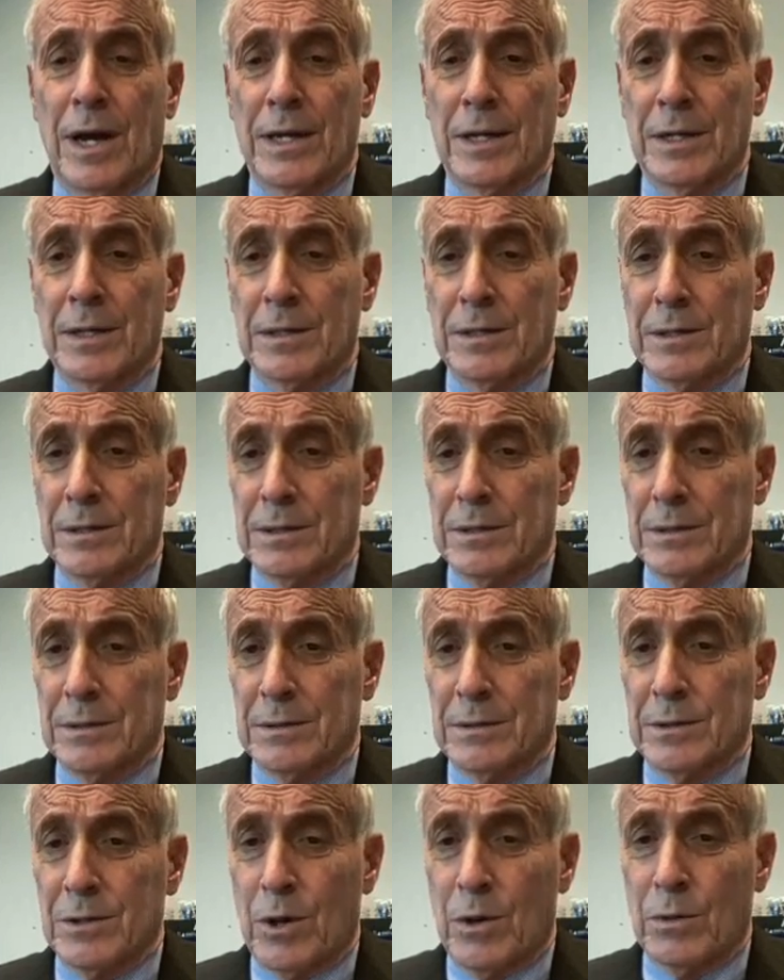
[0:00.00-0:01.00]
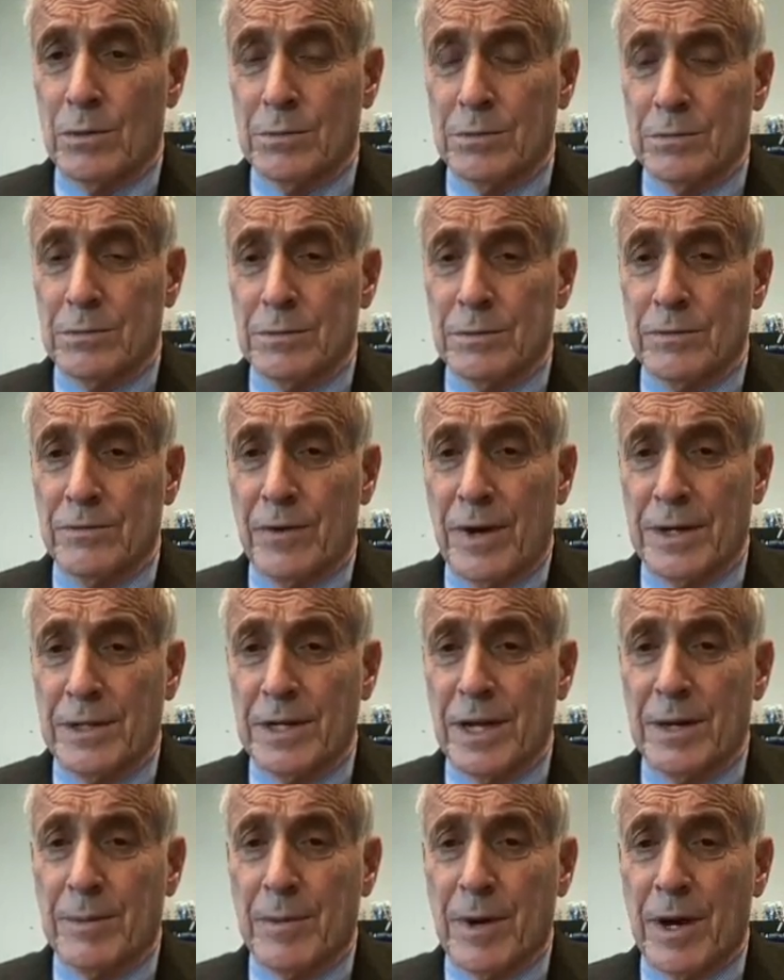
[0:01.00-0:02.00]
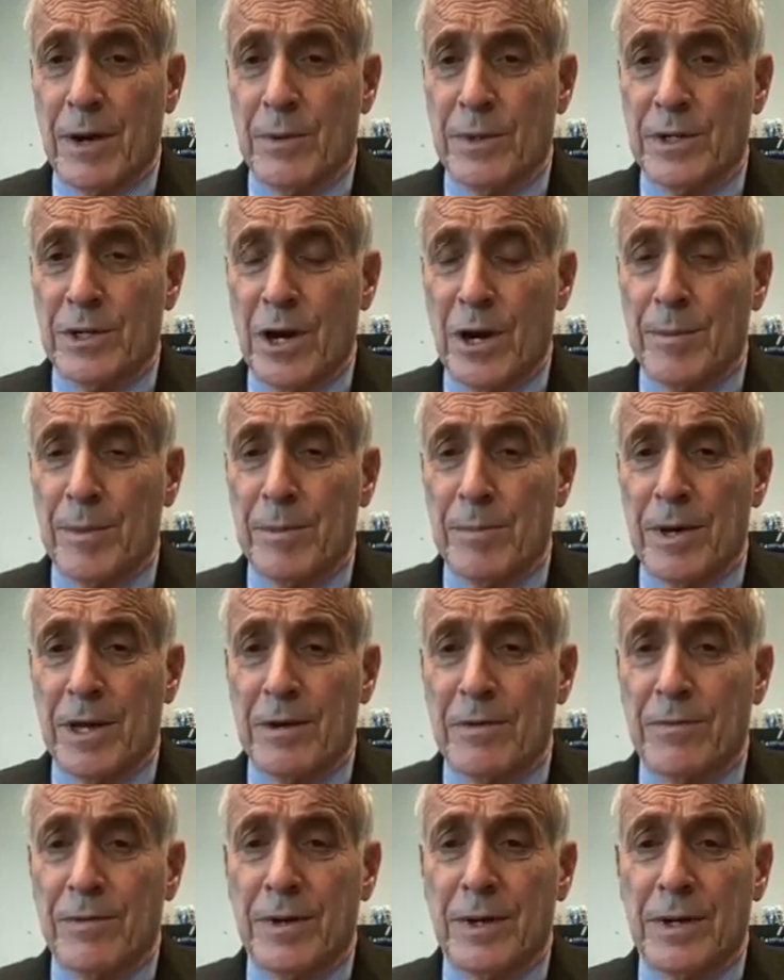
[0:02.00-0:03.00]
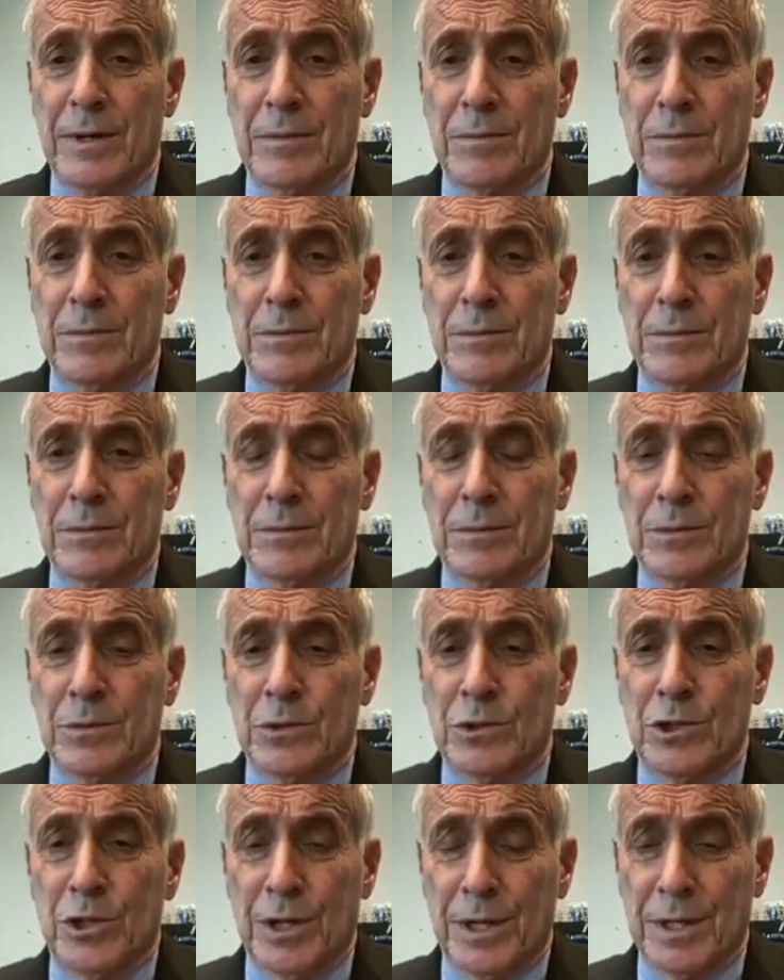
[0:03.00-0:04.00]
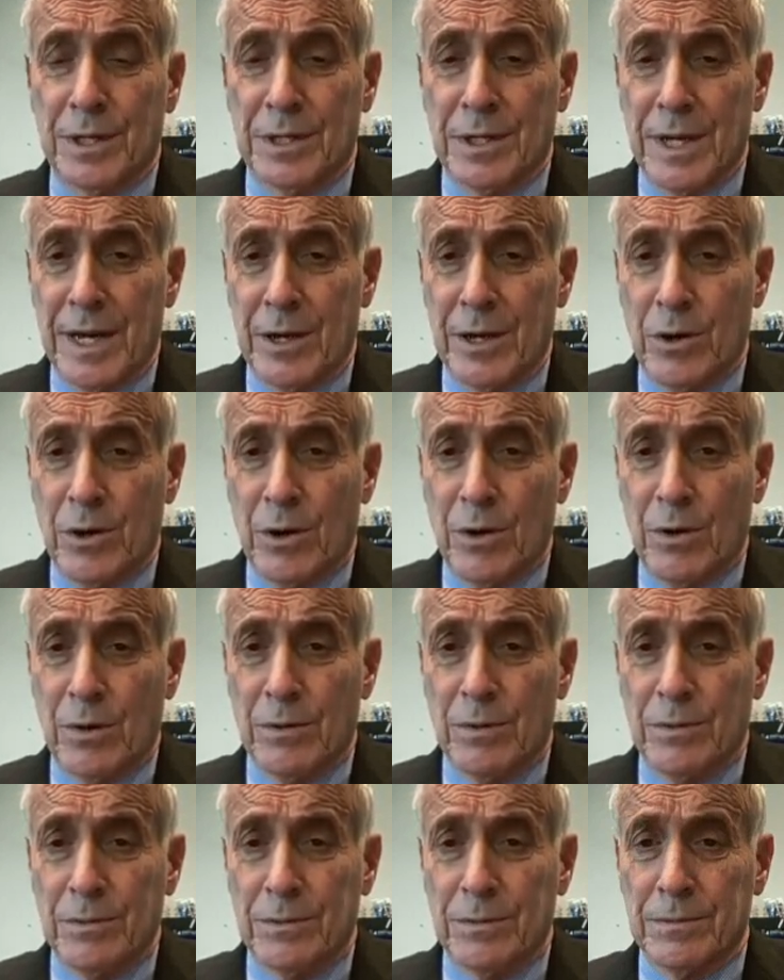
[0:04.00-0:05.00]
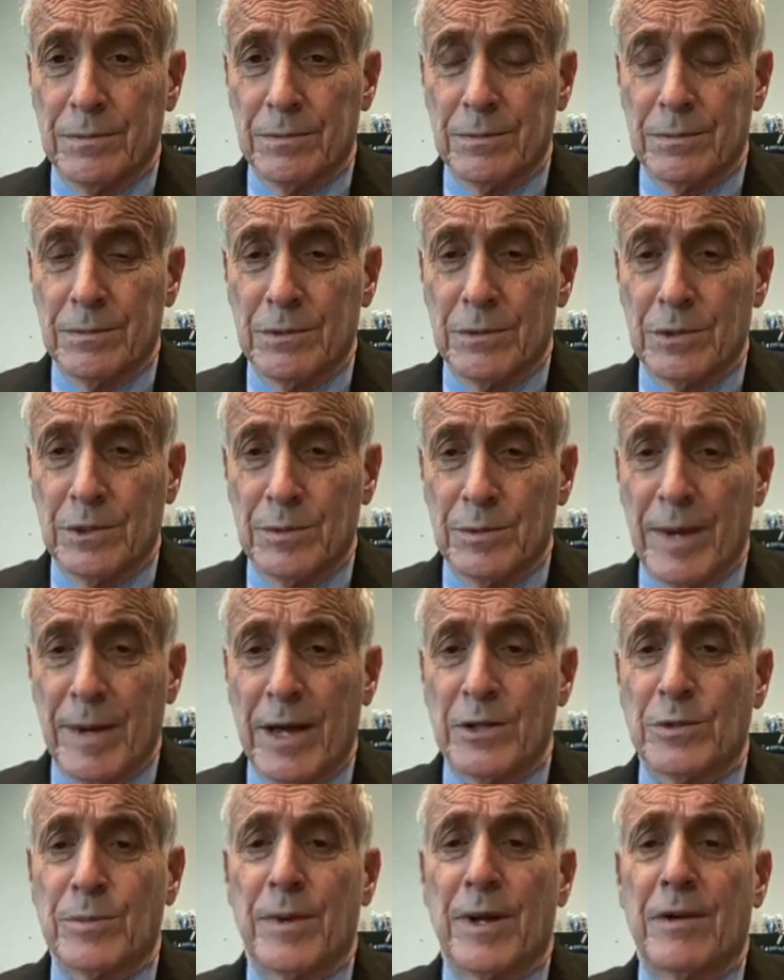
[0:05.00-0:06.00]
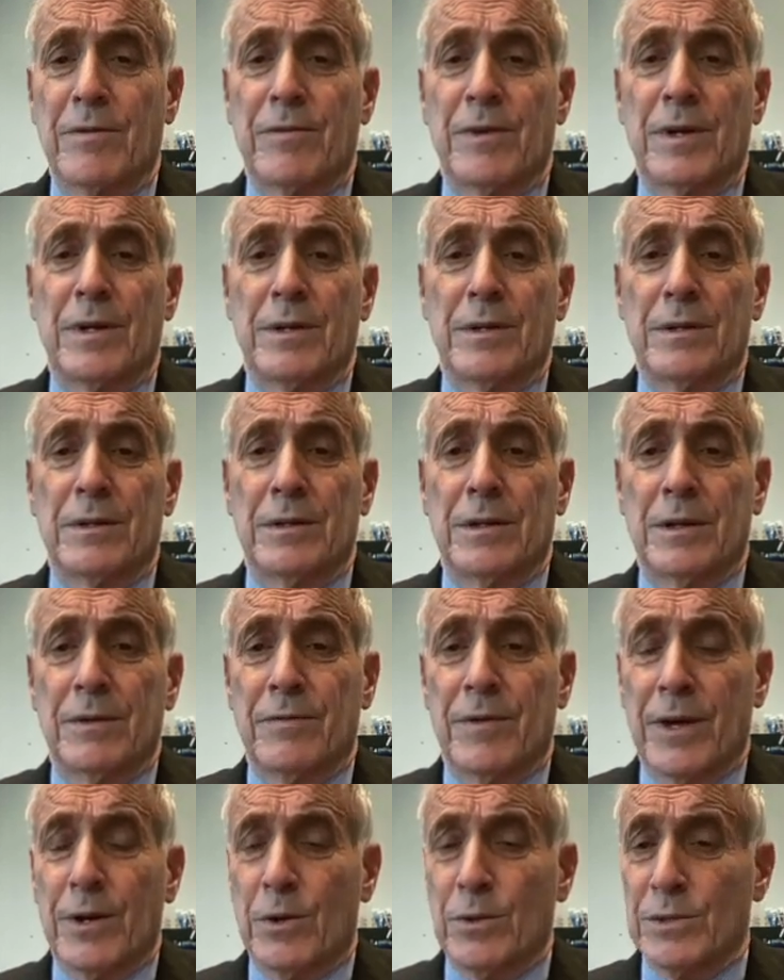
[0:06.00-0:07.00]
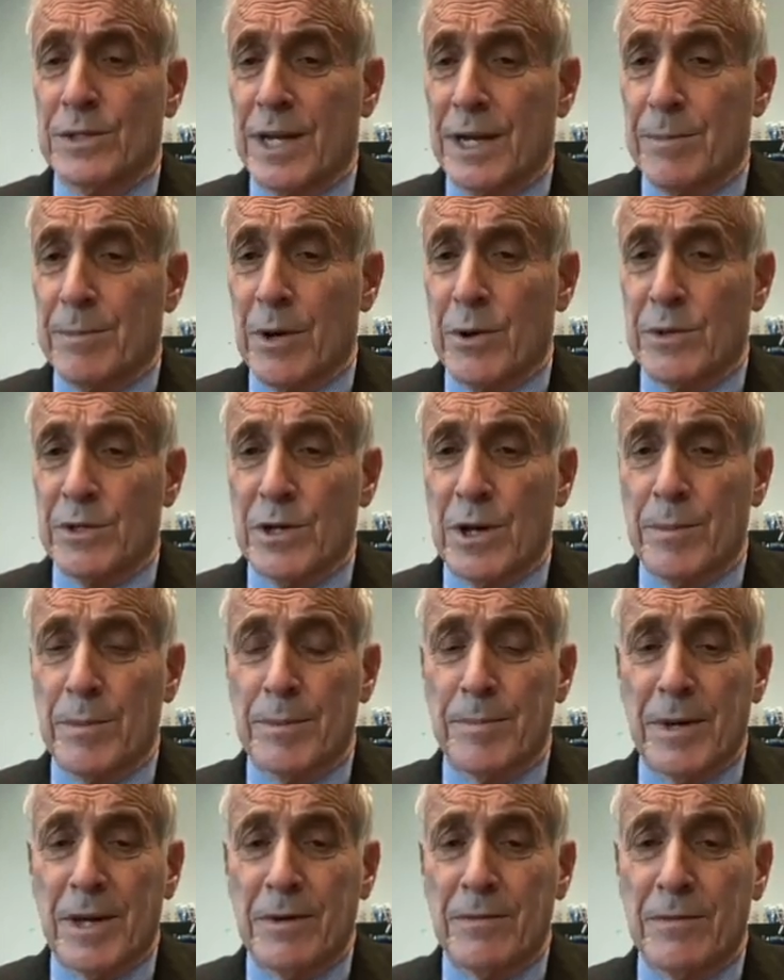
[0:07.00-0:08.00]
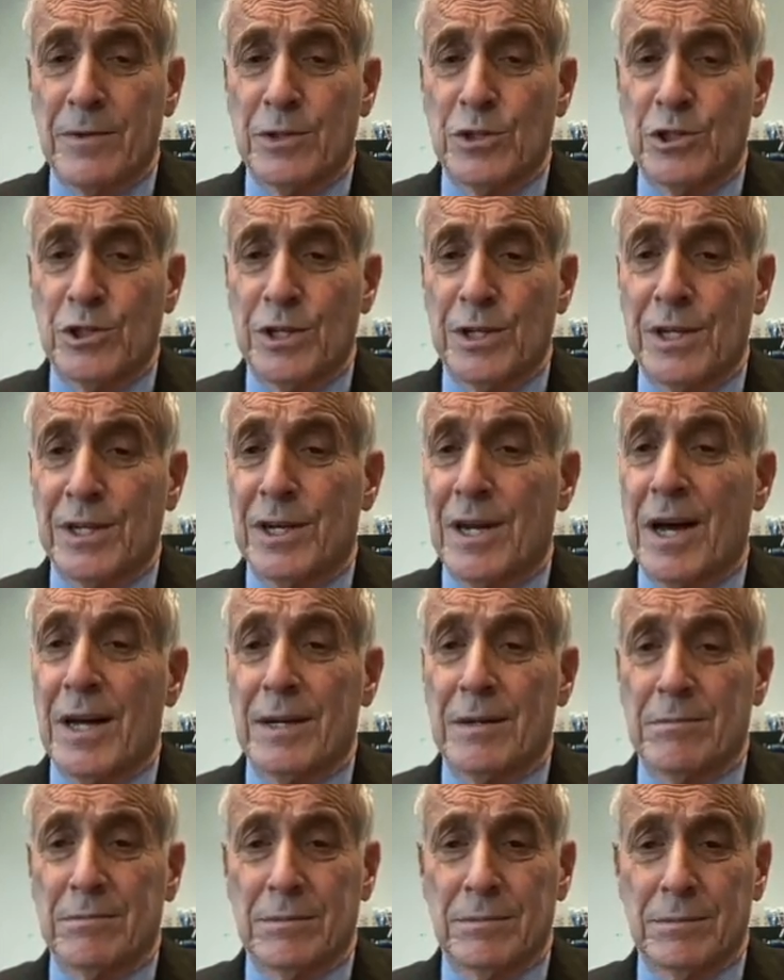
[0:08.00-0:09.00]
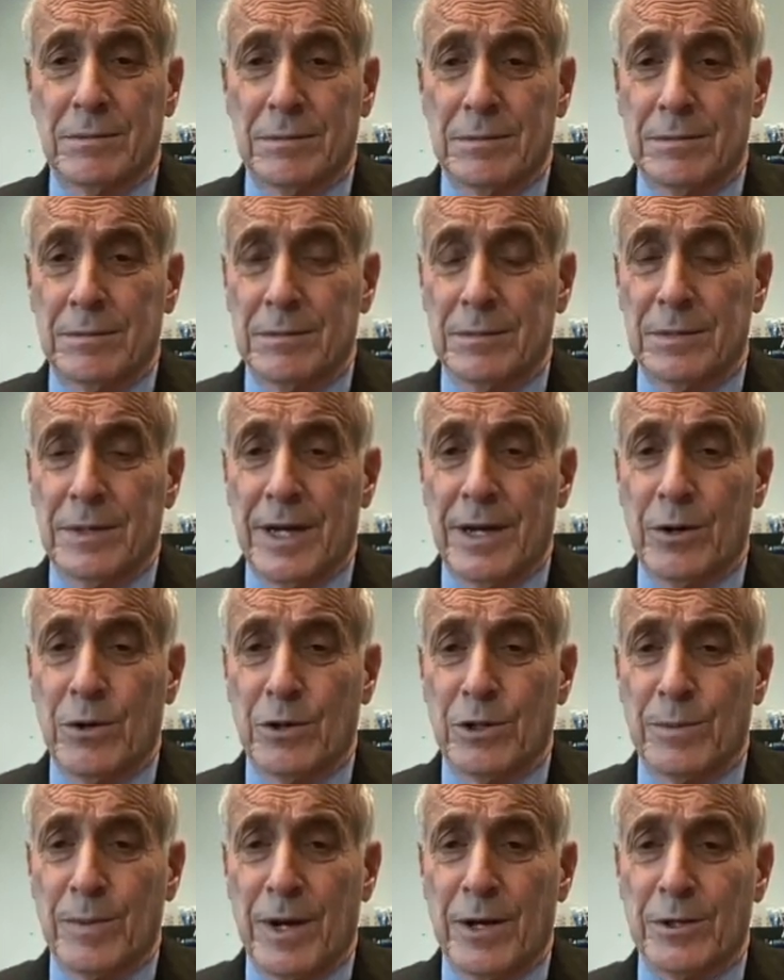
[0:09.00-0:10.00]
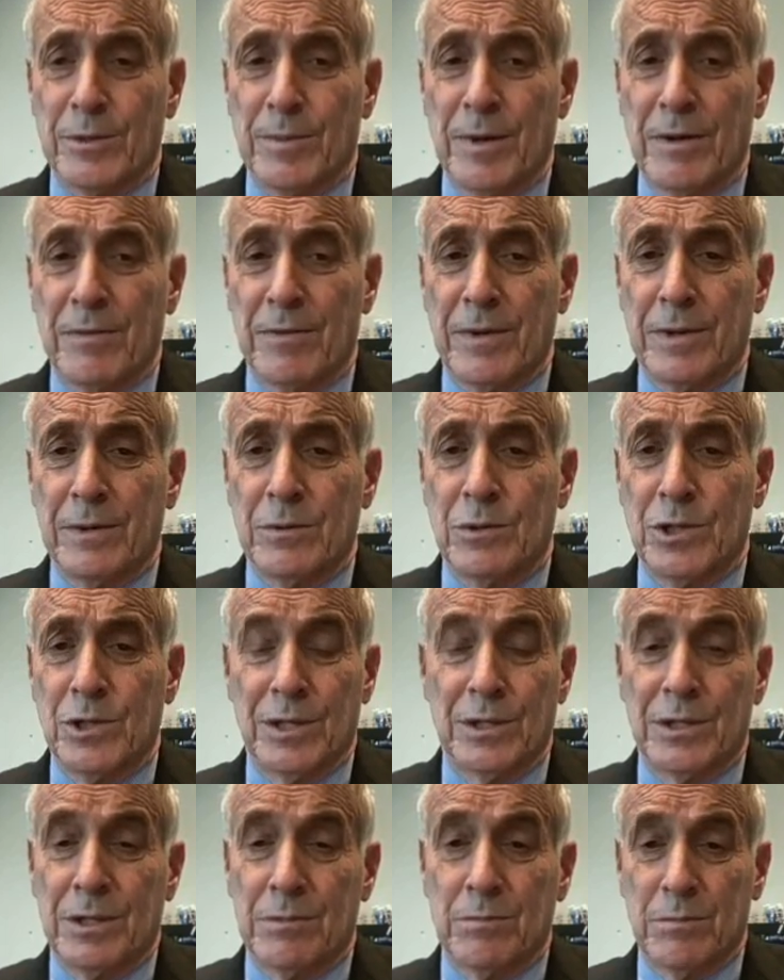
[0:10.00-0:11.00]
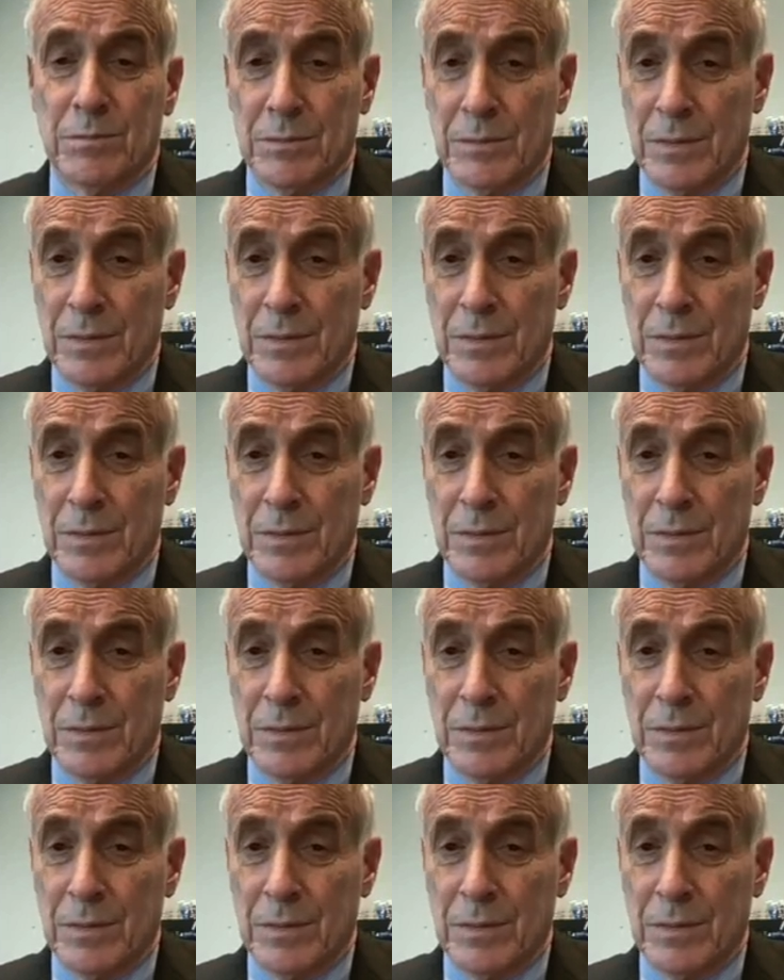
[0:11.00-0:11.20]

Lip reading: if I take my retirement benefit, she can take her spouse benefit. If I don't take my retirement benefit, she cannot take her spouse benefit. She can